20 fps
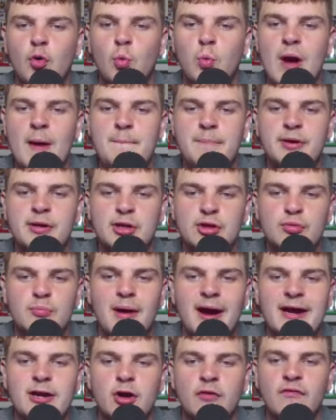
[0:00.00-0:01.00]
weapons
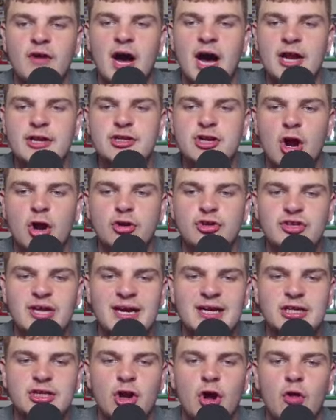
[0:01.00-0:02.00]
made of unknown
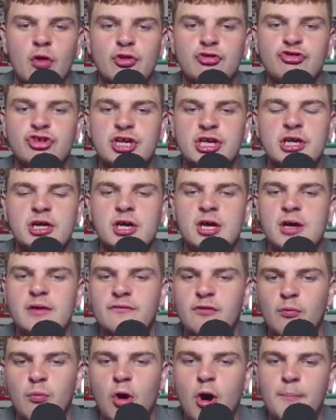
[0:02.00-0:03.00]
technology.
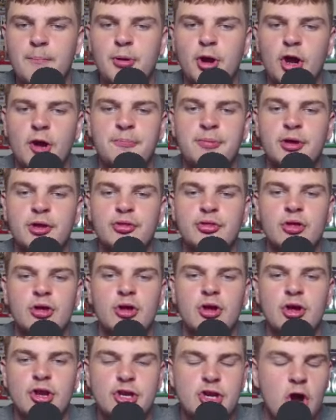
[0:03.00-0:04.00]
For what purpose?
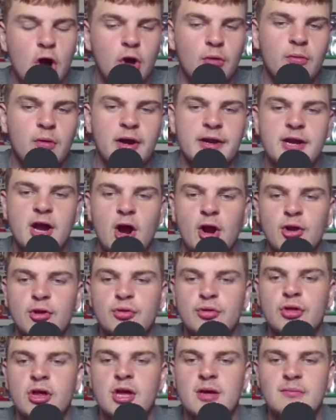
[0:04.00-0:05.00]
No one
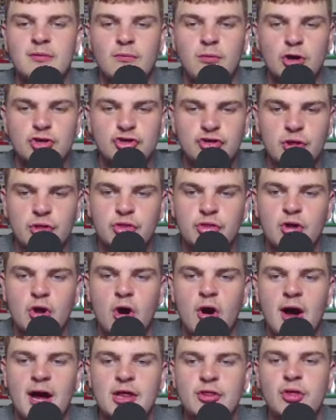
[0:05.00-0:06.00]
knows. But watch the
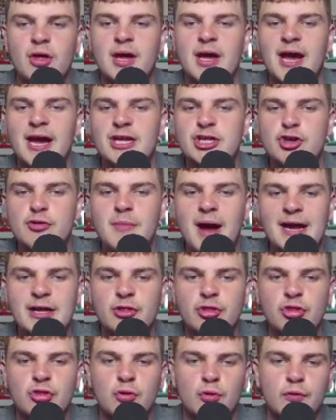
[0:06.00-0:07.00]
skies and you may
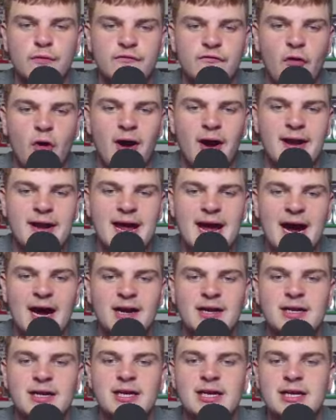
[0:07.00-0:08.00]
soon find
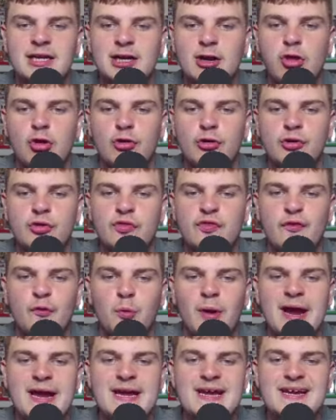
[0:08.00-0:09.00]
out. Includes
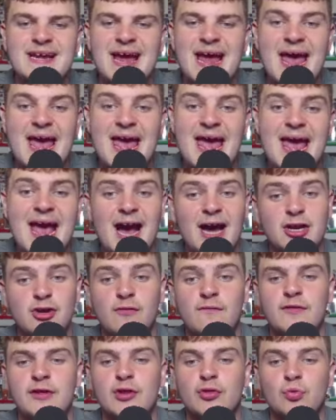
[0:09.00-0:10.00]
3 out
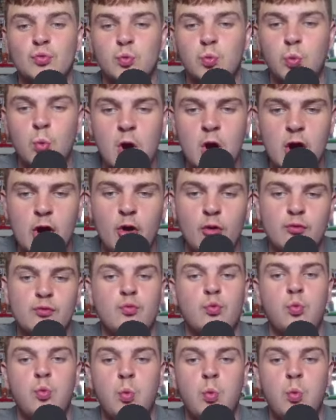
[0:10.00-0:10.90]
of this world